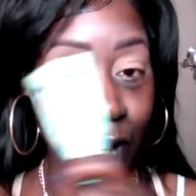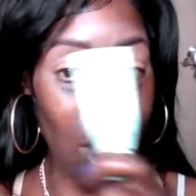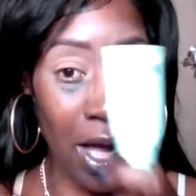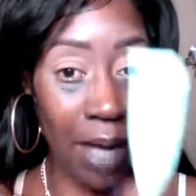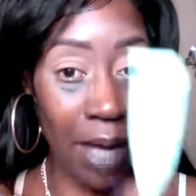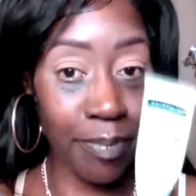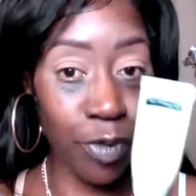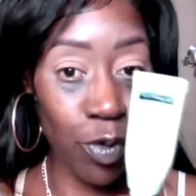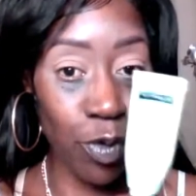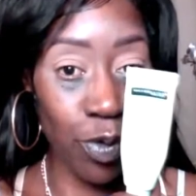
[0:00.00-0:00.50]

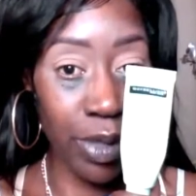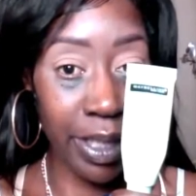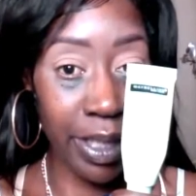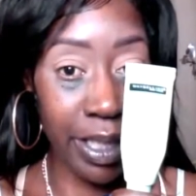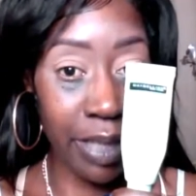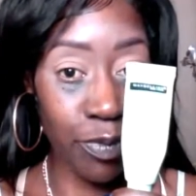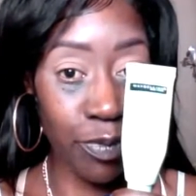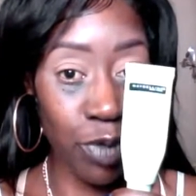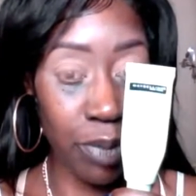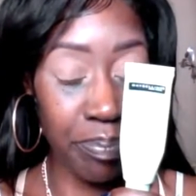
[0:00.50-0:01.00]
so I'm
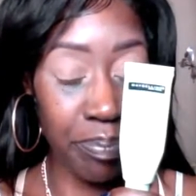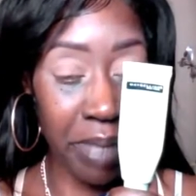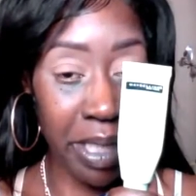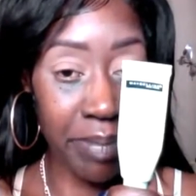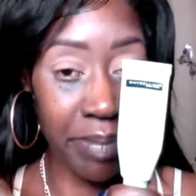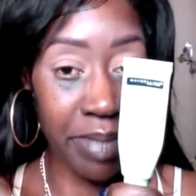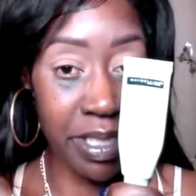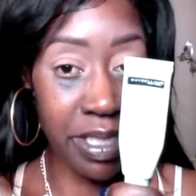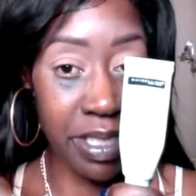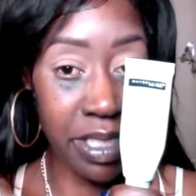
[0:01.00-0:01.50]
going in
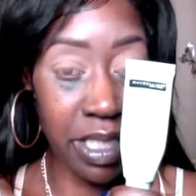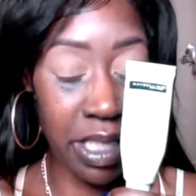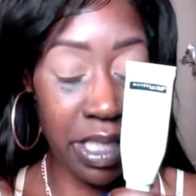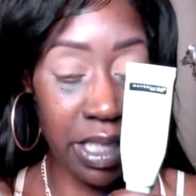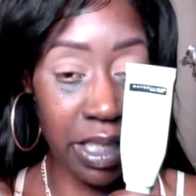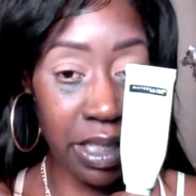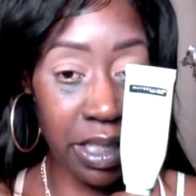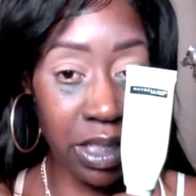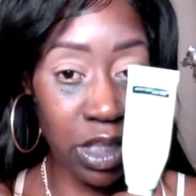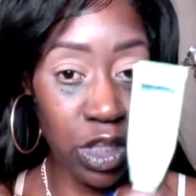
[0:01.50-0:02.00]
with Baby
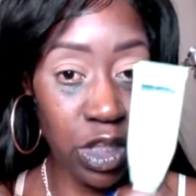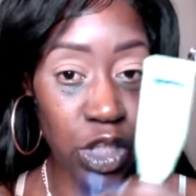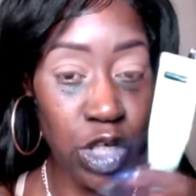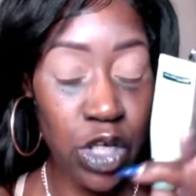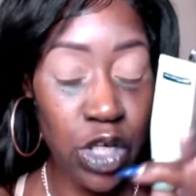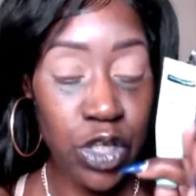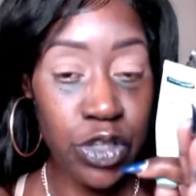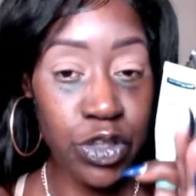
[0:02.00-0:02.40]
Skin